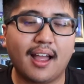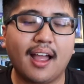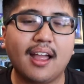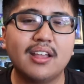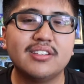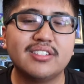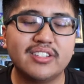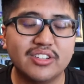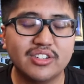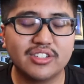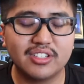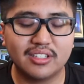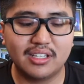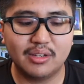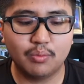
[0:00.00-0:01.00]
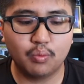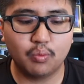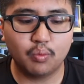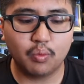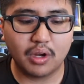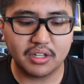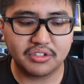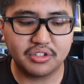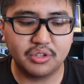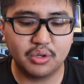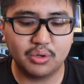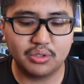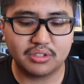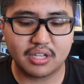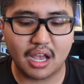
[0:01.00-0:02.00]
I seriously want
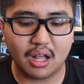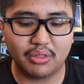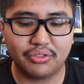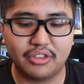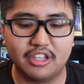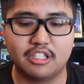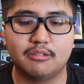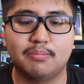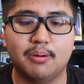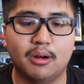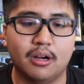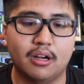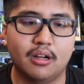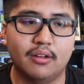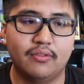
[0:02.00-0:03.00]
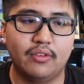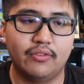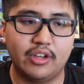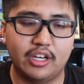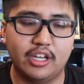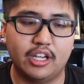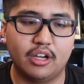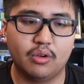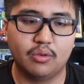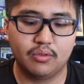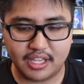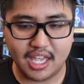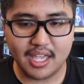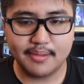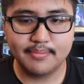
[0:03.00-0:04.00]
to tout this part of the video.
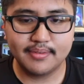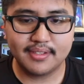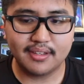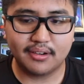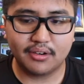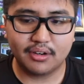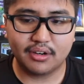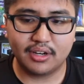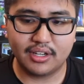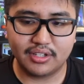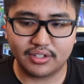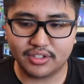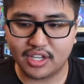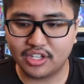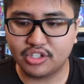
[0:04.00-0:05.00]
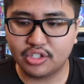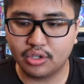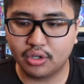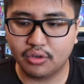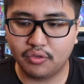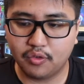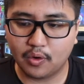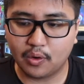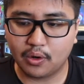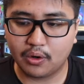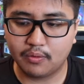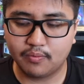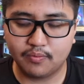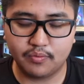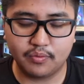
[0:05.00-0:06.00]
Games are essential
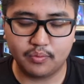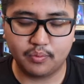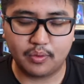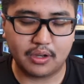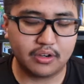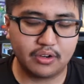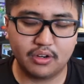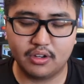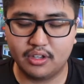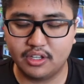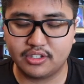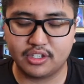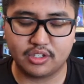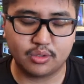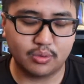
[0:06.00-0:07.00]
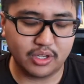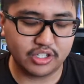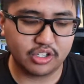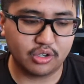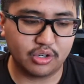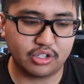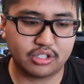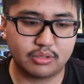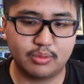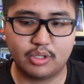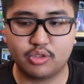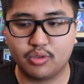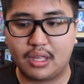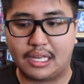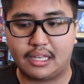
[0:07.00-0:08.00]
for whether it's a Switch or a
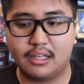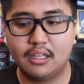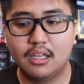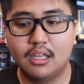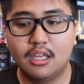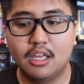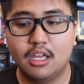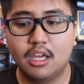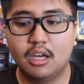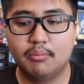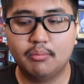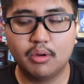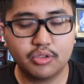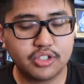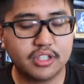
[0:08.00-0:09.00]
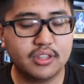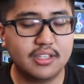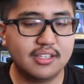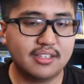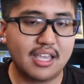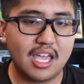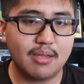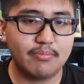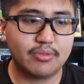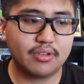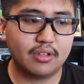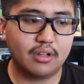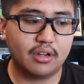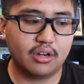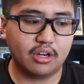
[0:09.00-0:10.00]
Switch Lite. Most of these games
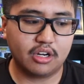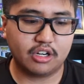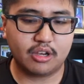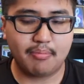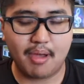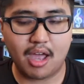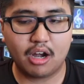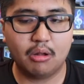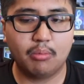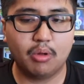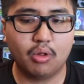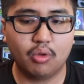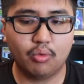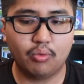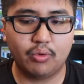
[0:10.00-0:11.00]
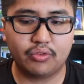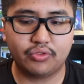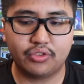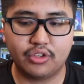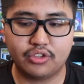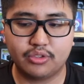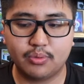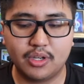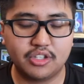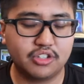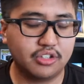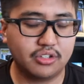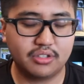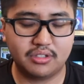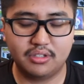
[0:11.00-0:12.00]
are compatible with the
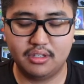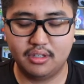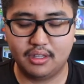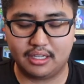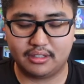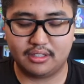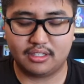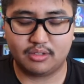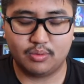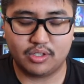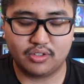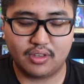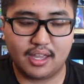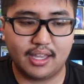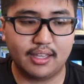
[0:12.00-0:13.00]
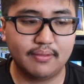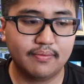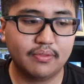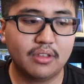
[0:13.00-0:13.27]
Switch. Like the Switch Lite,